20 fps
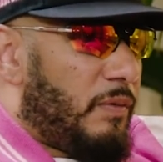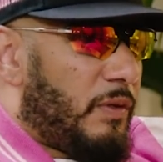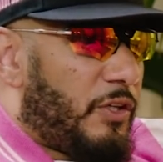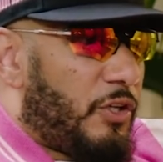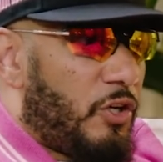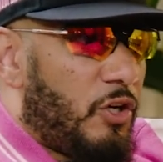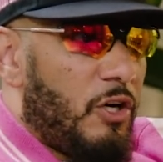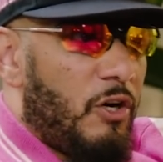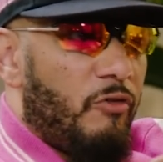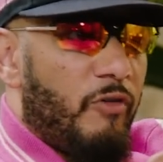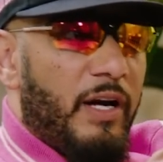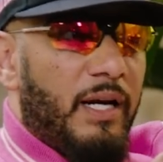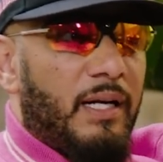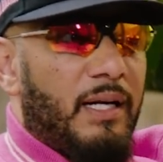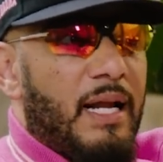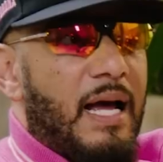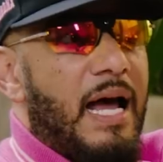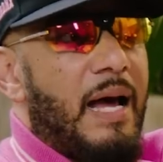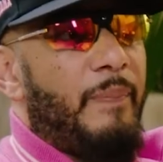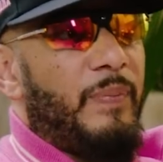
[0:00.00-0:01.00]
curating
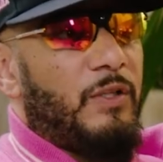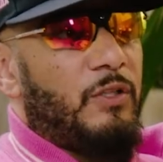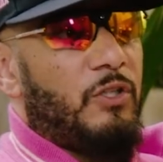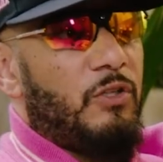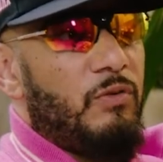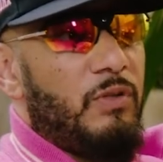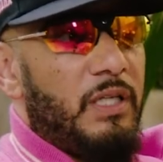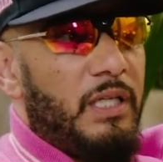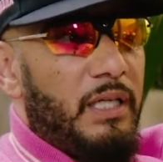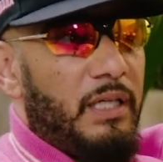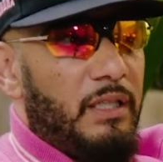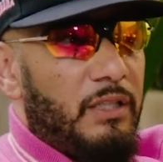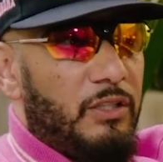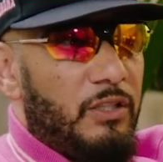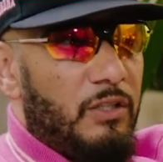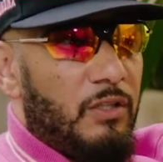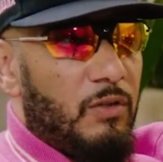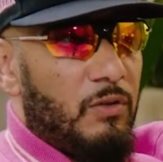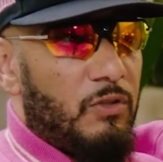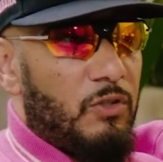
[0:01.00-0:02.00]
the opportunities,
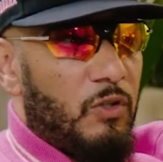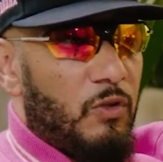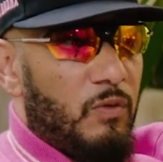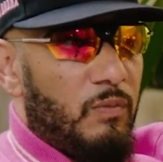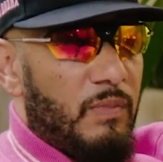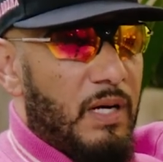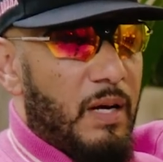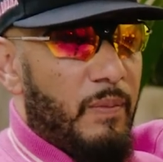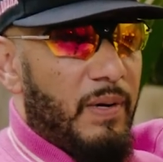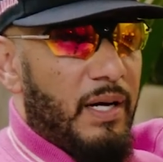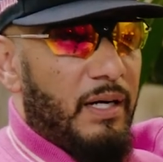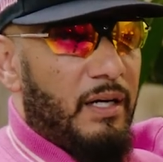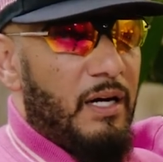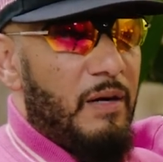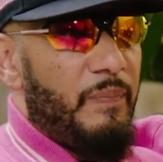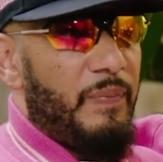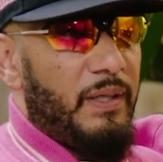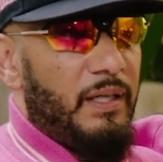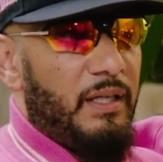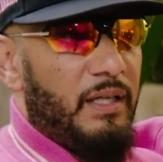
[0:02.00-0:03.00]
you know? So my, my
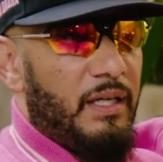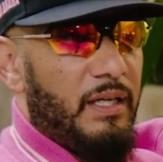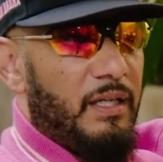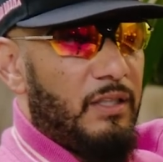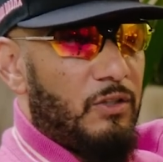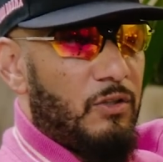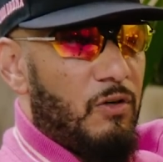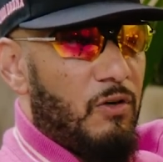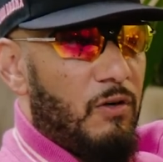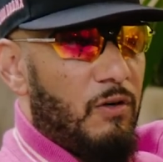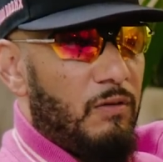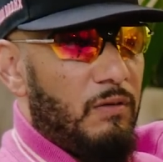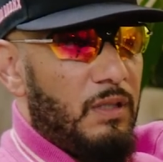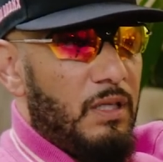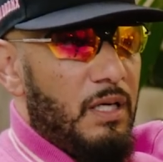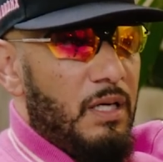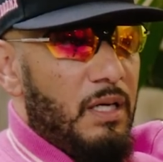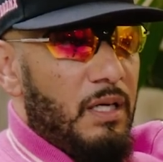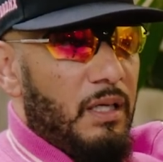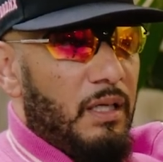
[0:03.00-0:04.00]
company there is called
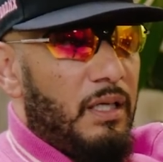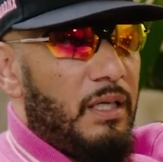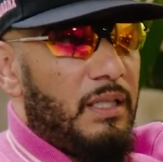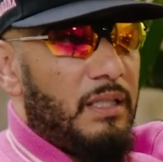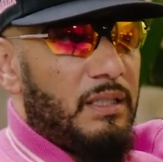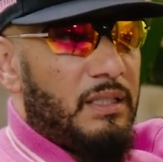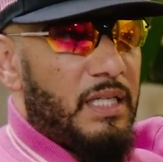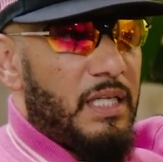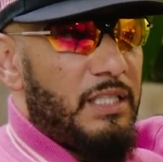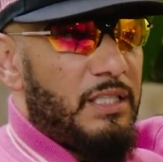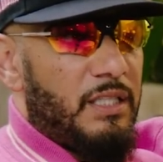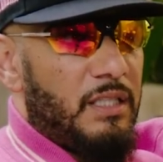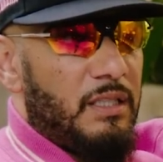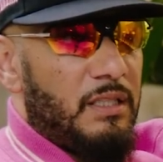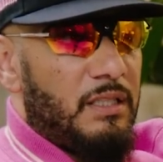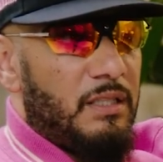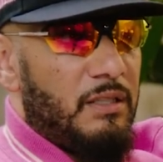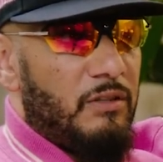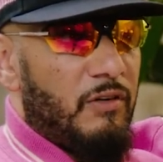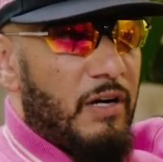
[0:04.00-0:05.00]
Good
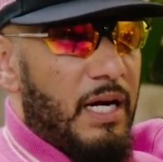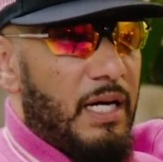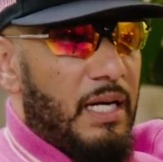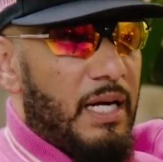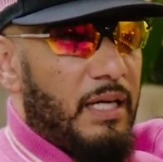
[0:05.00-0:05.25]
Intentions, right?